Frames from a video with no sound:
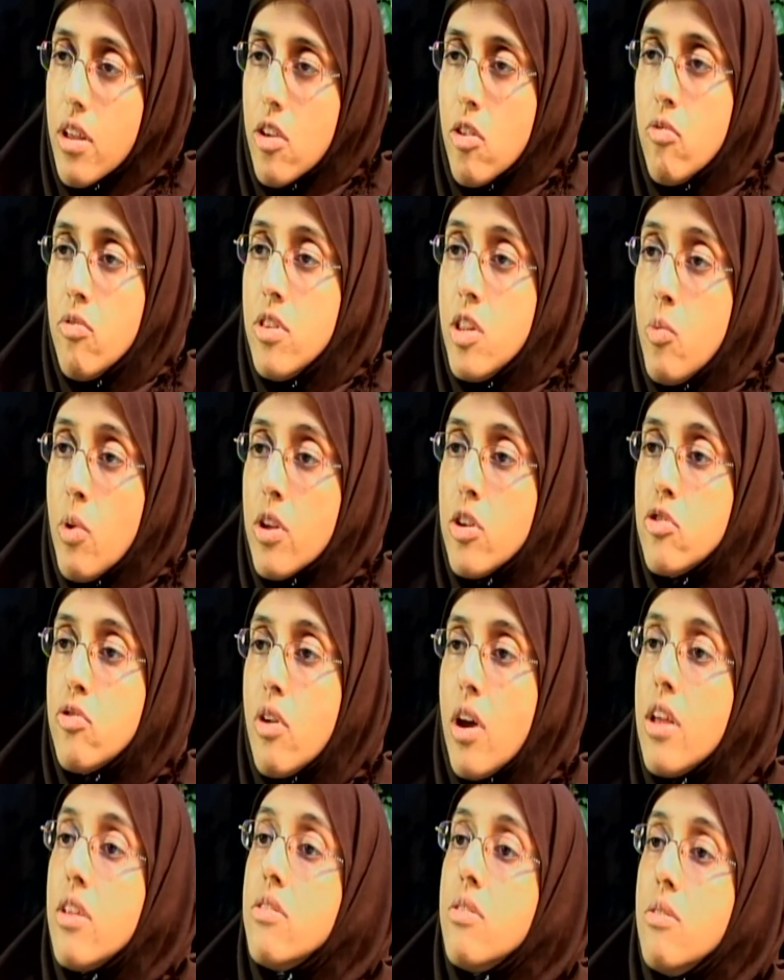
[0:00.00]
You really want to
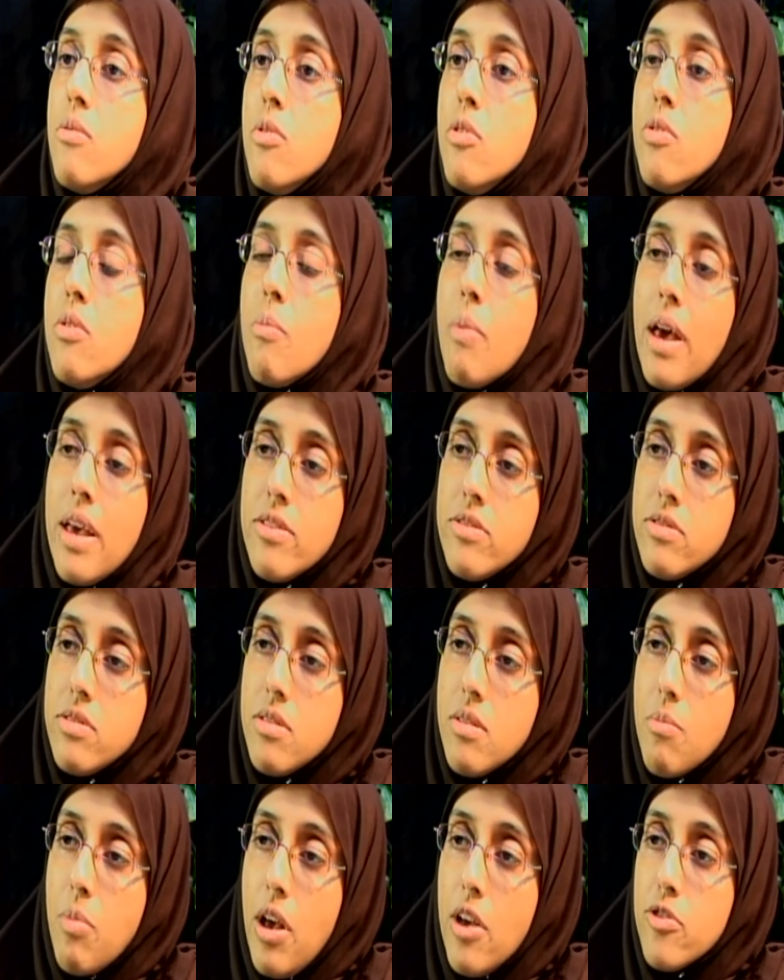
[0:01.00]
try to do the best
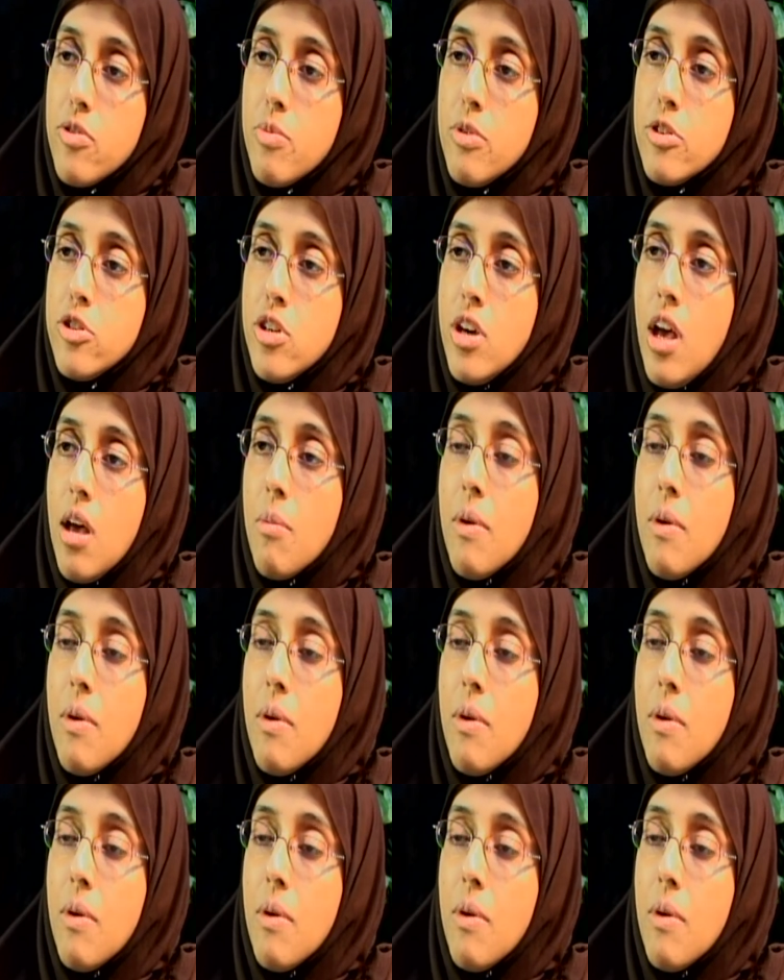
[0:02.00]
possible job.